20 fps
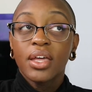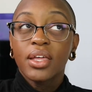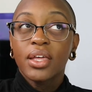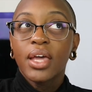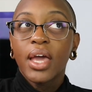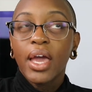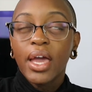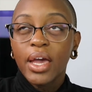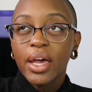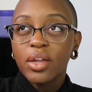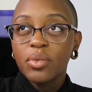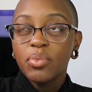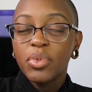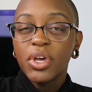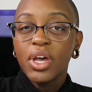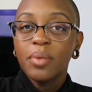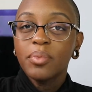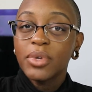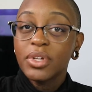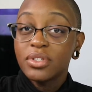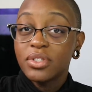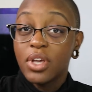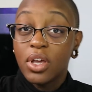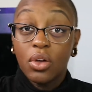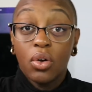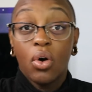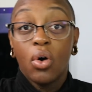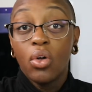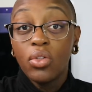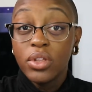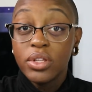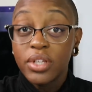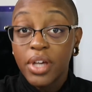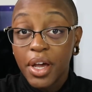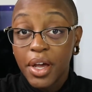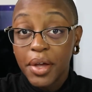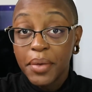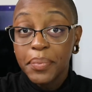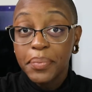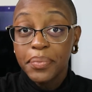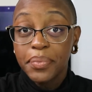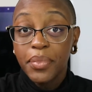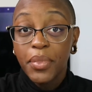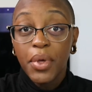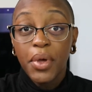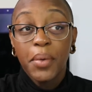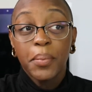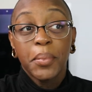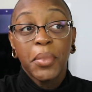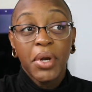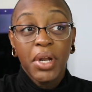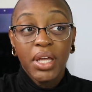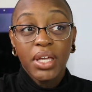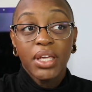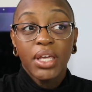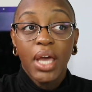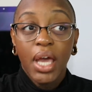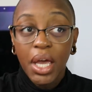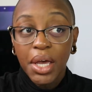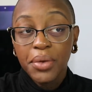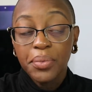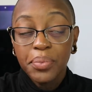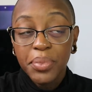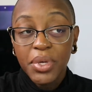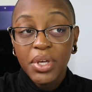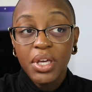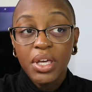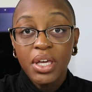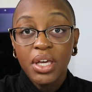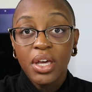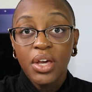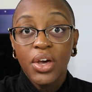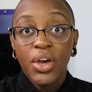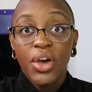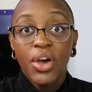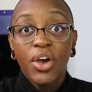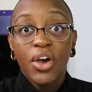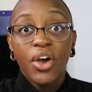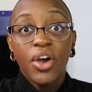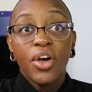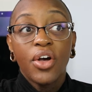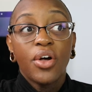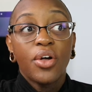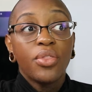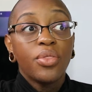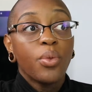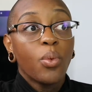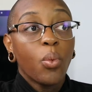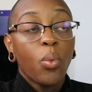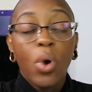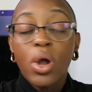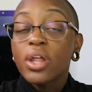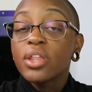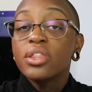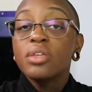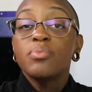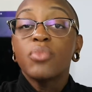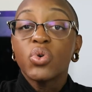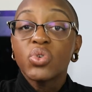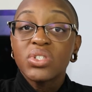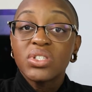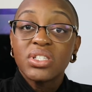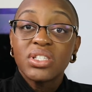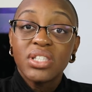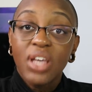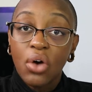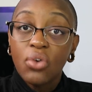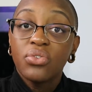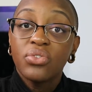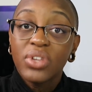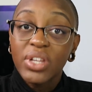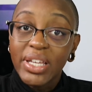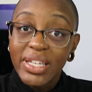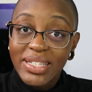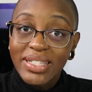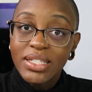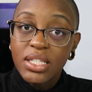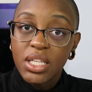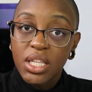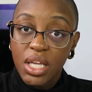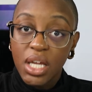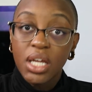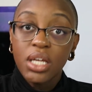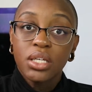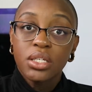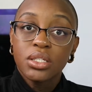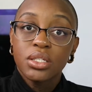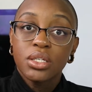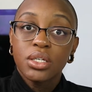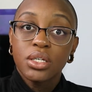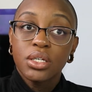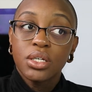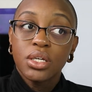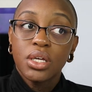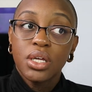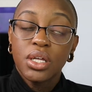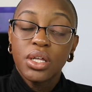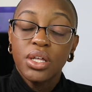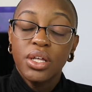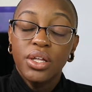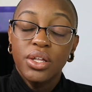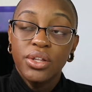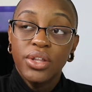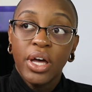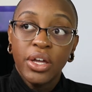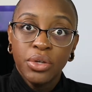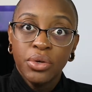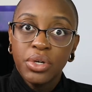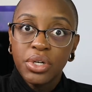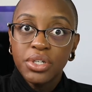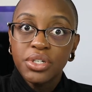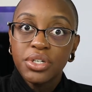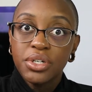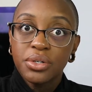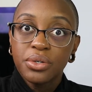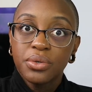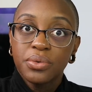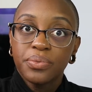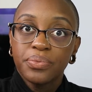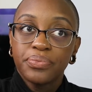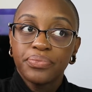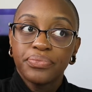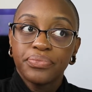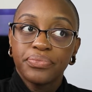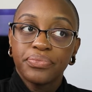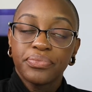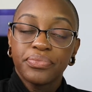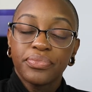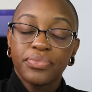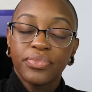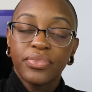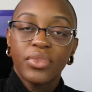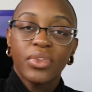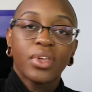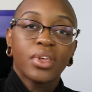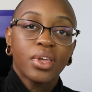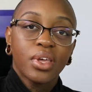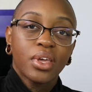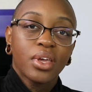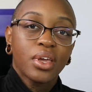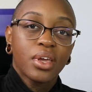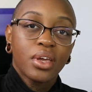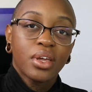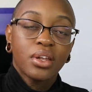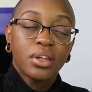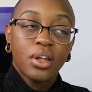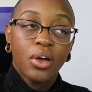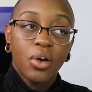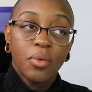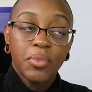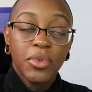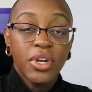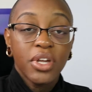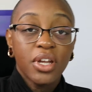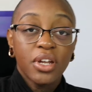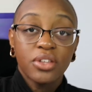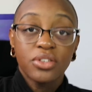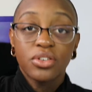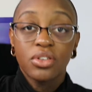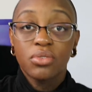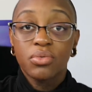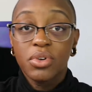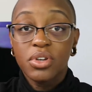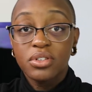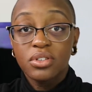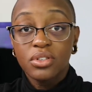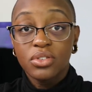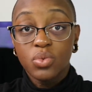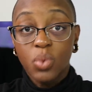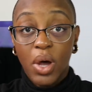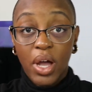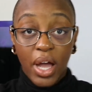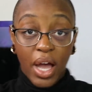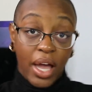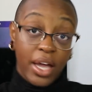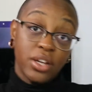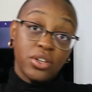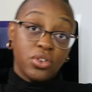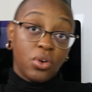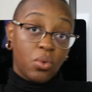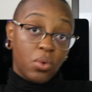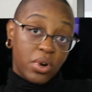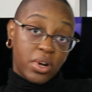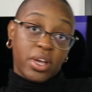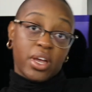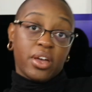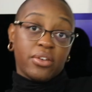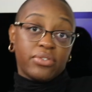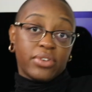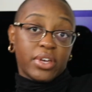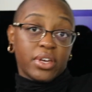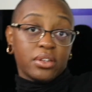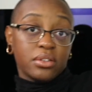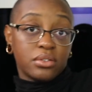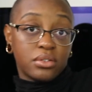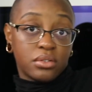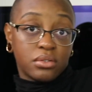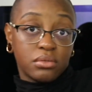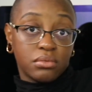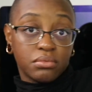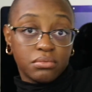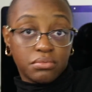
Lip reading: can be, I'm not saying all the time, but it can be one of the most selfless things that you can do. Now I'm going to get into the reasons why I don't want to have kids.